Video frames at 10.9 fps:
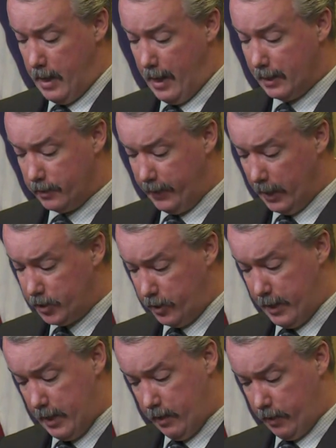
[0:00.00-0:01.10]
As of
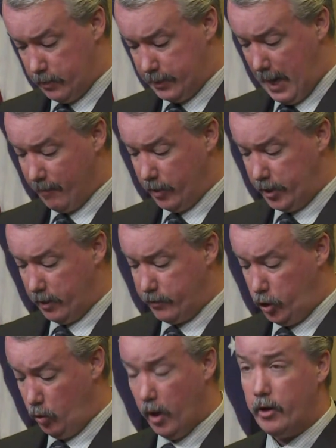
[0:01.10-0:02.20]
yesterday, there was an average of
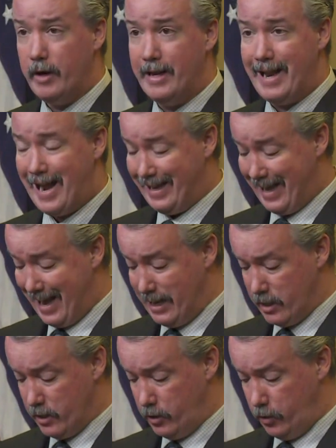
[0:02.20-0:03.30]

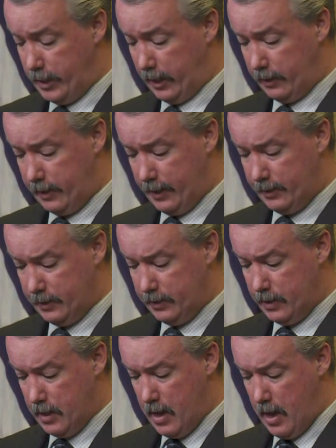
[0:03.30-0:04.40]
288 new daily
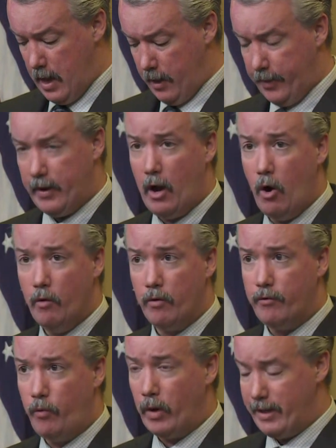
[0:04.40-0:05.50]
cases. There are now over
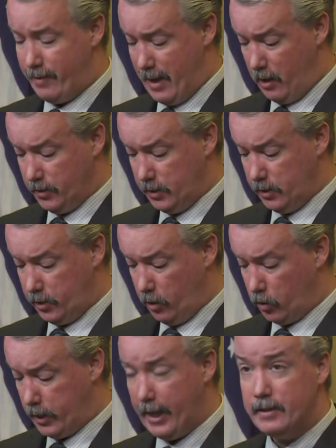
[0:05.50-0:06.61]
40,000
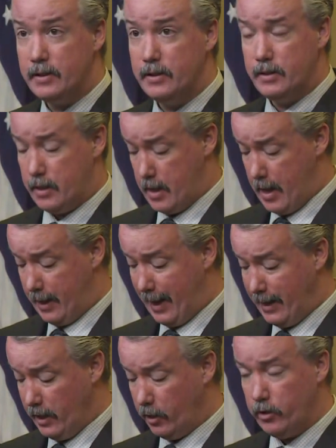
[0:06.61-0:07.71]
total cases and
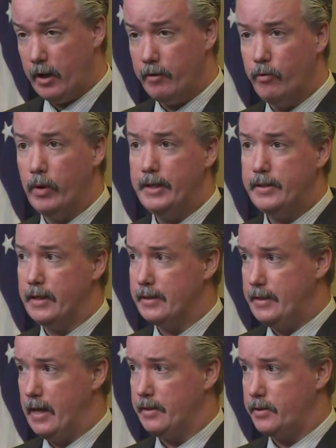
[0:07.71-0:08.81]
846
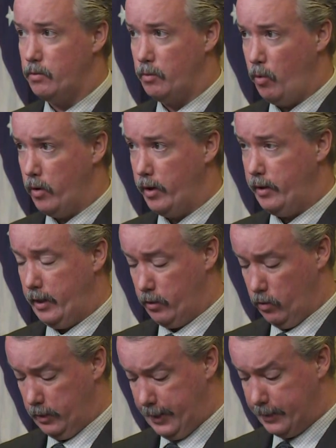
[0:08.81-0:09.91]
deaths reported in
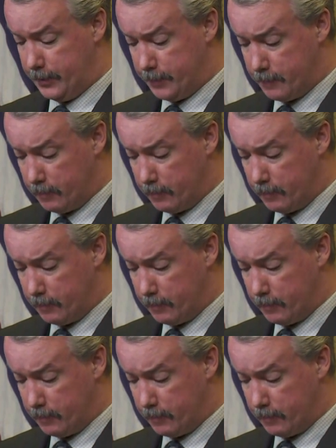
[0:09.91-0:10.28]
Orleans.